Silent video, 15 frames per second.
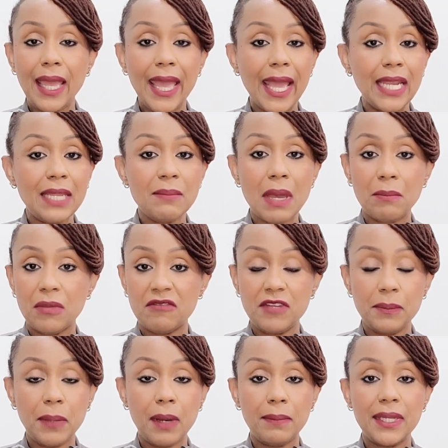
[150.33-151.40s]
Any member of the
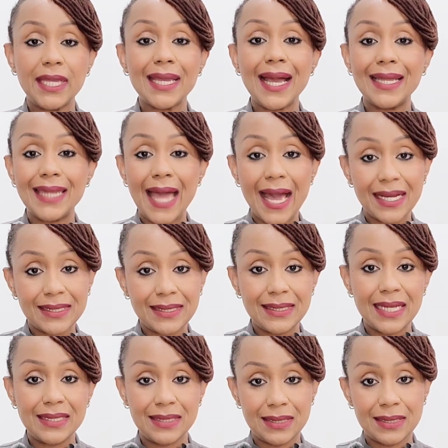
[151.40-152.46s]
public can
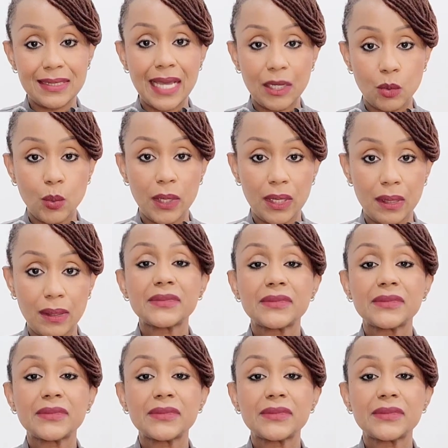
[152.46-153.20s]
access that will.